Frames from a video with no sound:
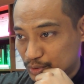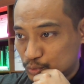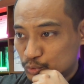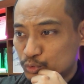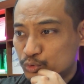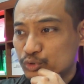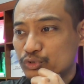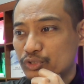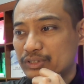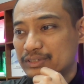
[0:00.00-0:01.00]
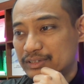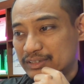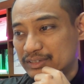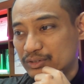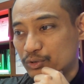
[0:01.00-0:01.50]
who could not
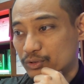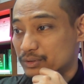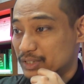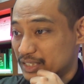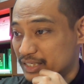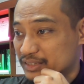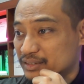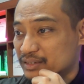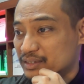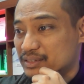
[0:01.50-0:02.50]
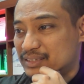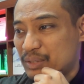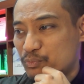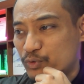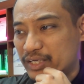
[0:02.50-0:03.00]
read or write
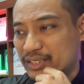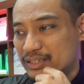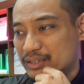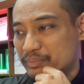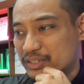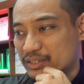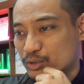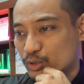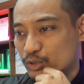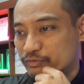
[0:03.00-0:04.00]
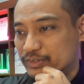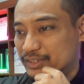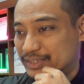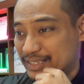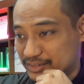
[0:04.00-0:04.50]
somewhere in the middle of the
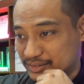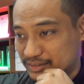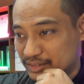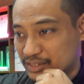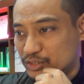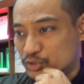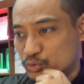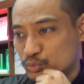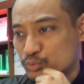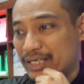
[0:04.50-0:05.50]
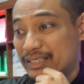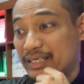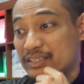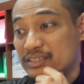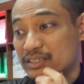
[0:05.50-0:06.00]
desert through an
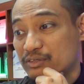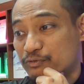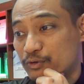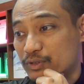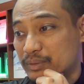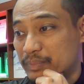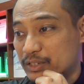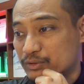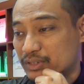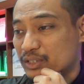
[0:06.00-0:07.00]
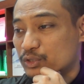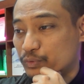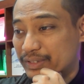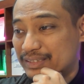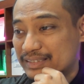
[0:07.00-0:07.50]
angel for about
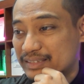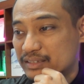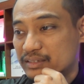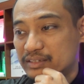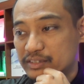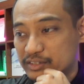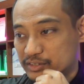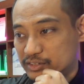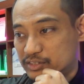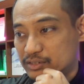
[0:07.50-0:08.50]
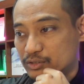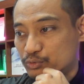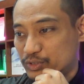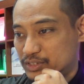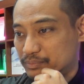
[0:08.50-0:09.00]
20 years?
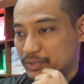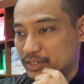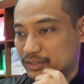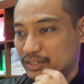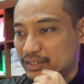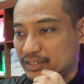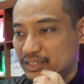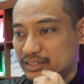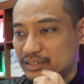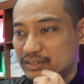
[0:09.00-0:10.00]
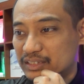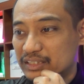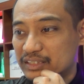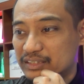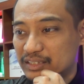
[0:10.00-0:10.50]
Question mark. It
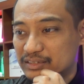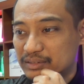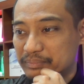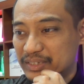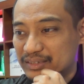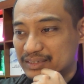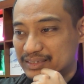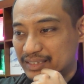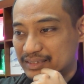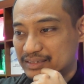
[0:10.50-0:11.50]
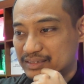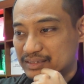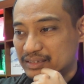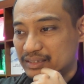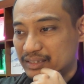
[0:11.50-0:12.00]
really doesn't make sense.
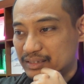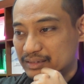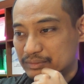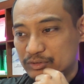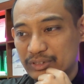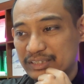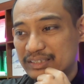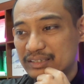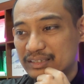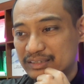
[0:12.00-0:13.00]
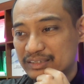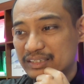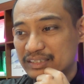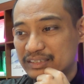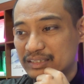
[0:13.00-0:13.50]
It
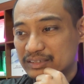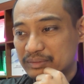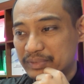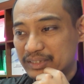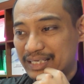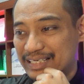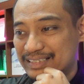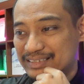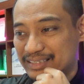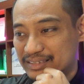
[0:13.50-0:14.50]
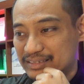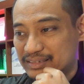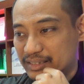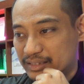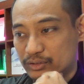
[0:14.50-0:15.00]
really doesn't make any
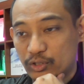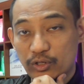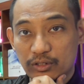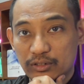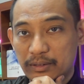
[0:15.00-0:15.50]
sense at all.